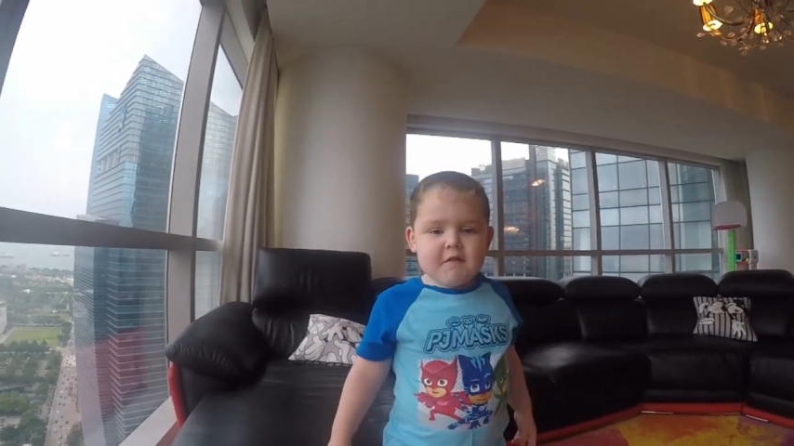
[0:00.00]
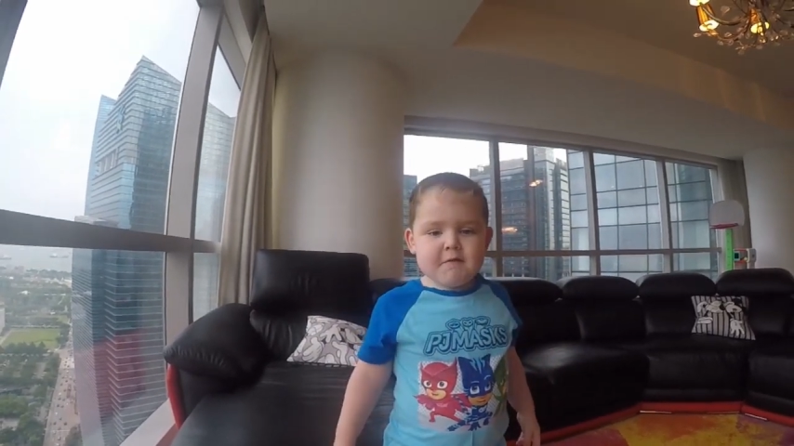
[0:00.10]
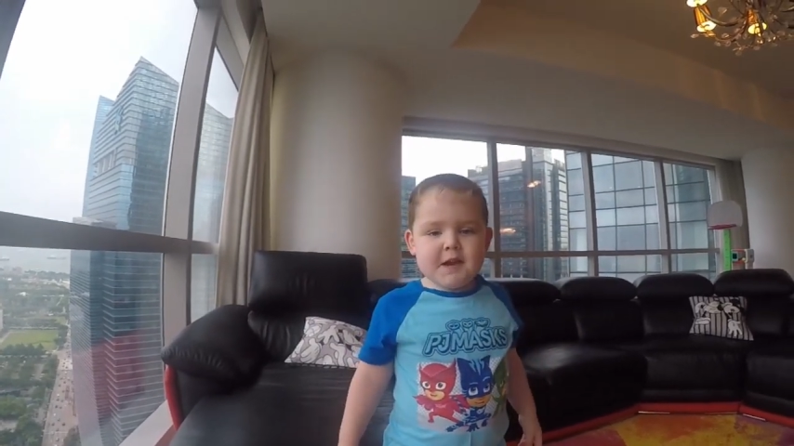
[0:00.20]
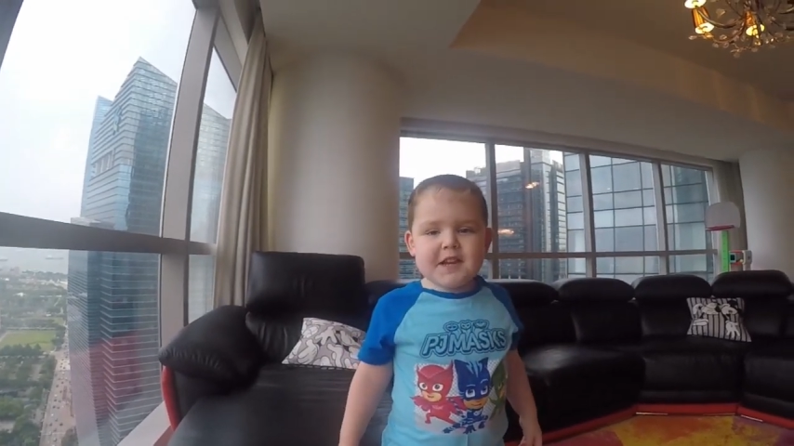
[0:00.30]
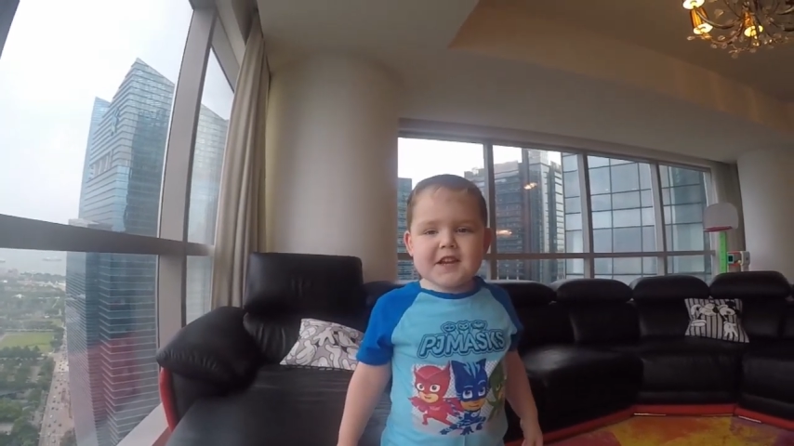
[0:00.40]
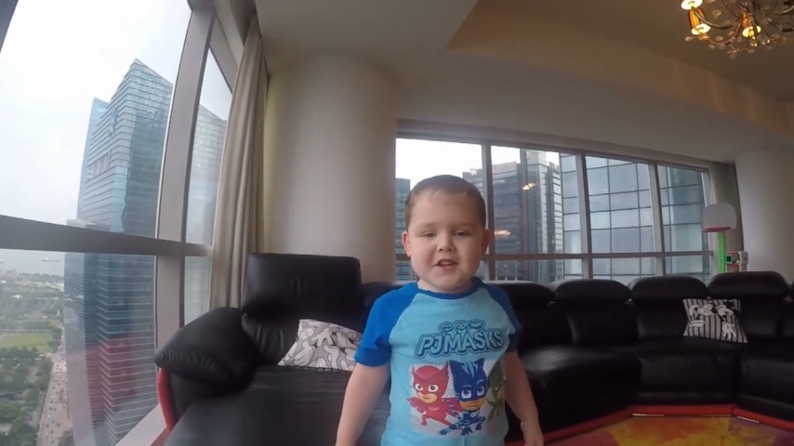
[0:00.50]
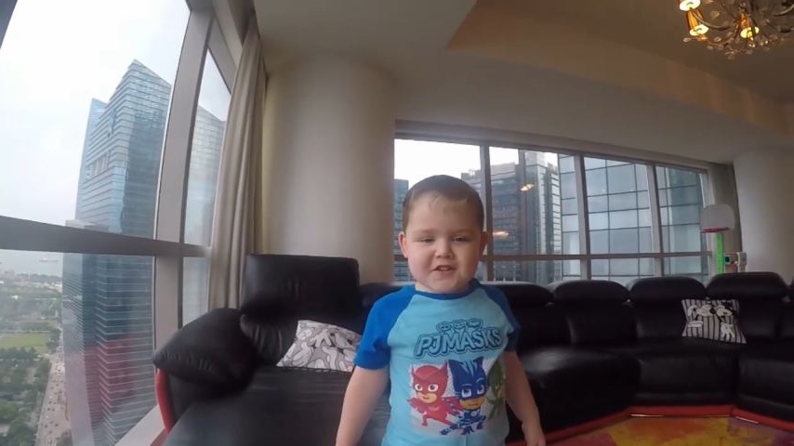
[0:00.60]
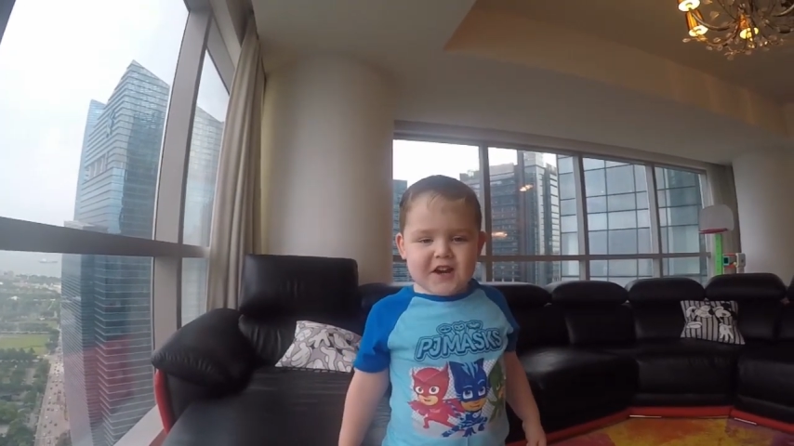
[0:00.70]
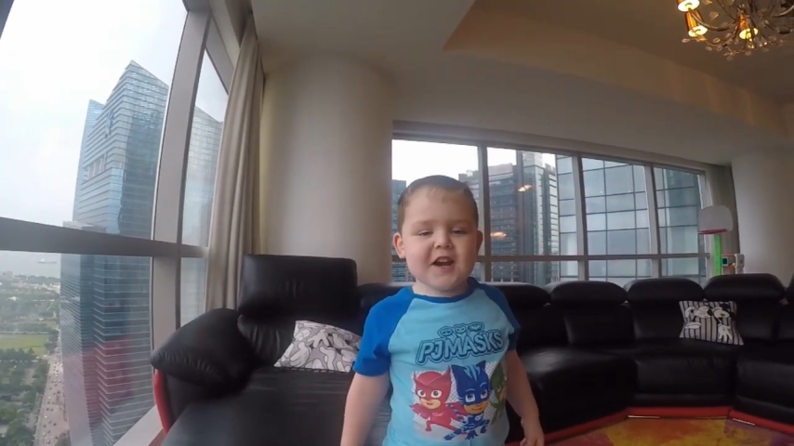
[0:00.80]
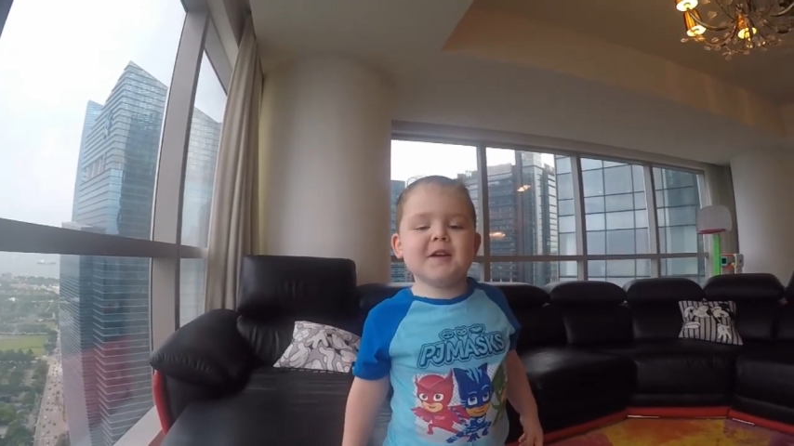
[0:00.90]
Read to
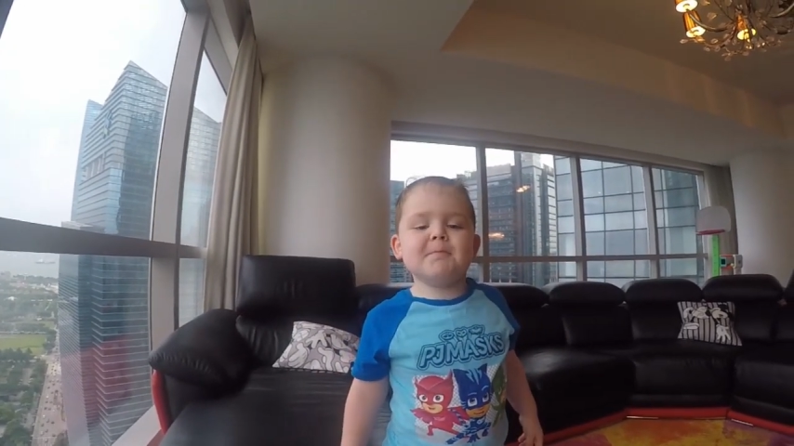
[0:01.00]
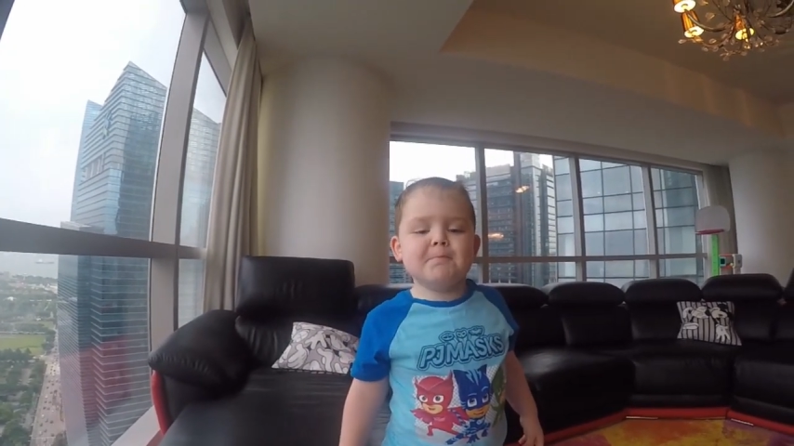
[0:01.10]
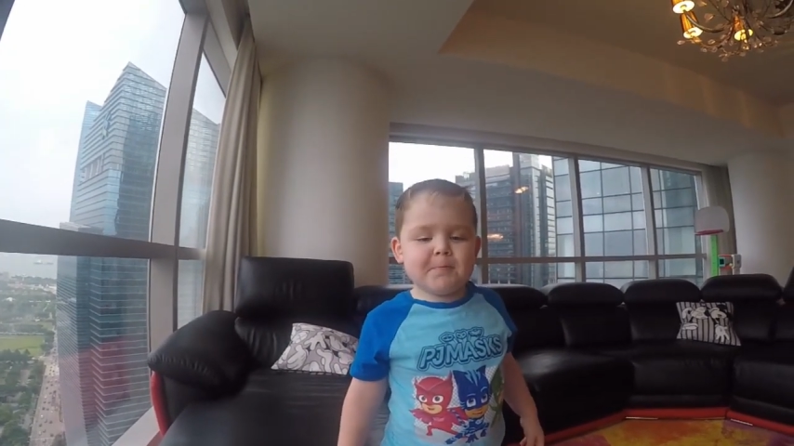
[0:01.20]
try a